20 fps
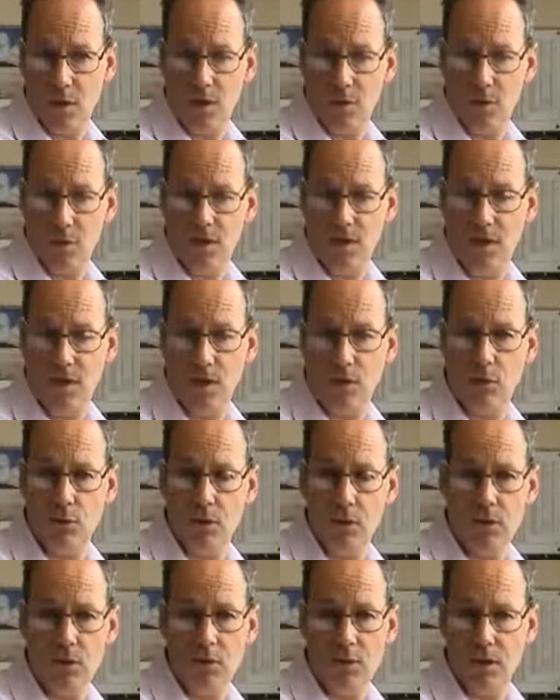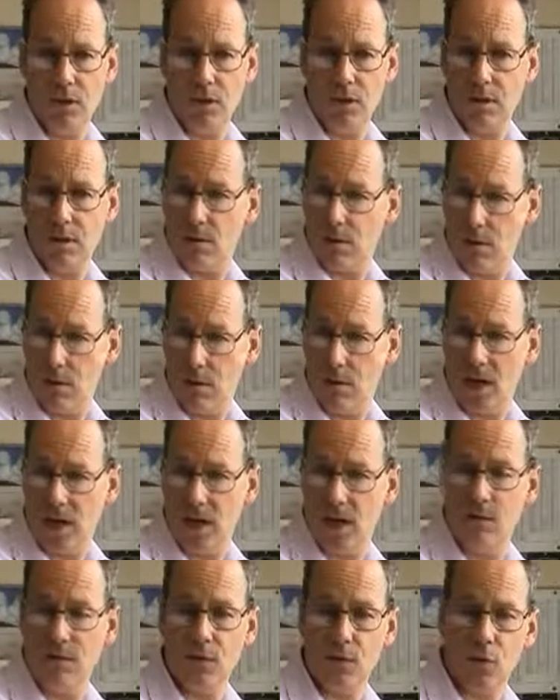material that we
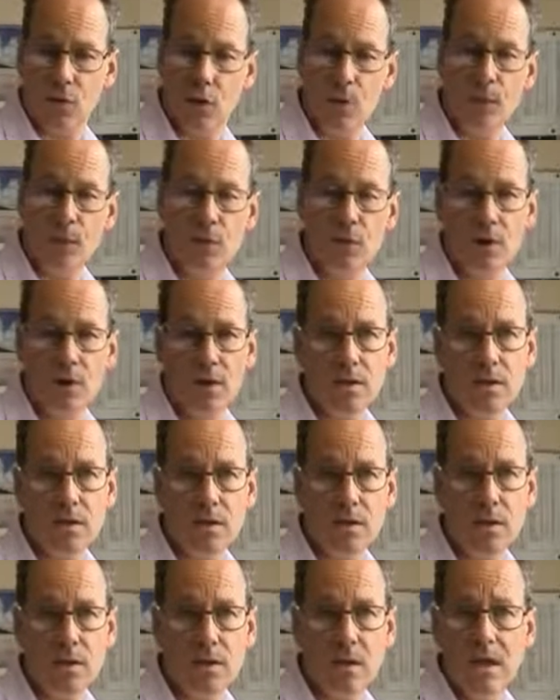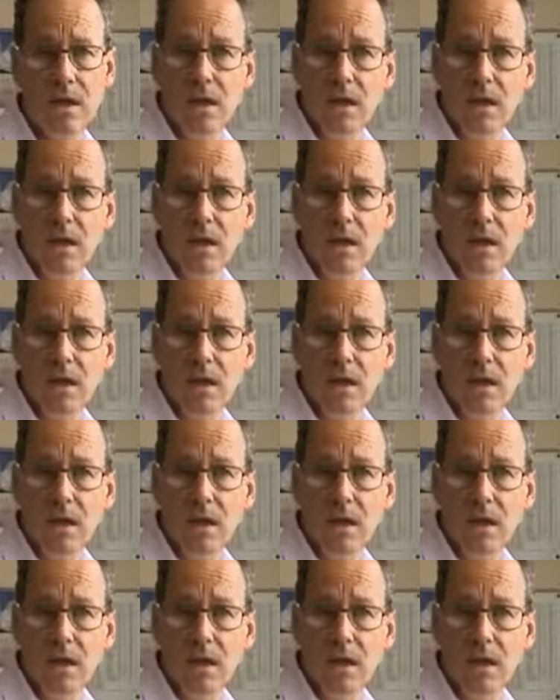have, the copyright on it,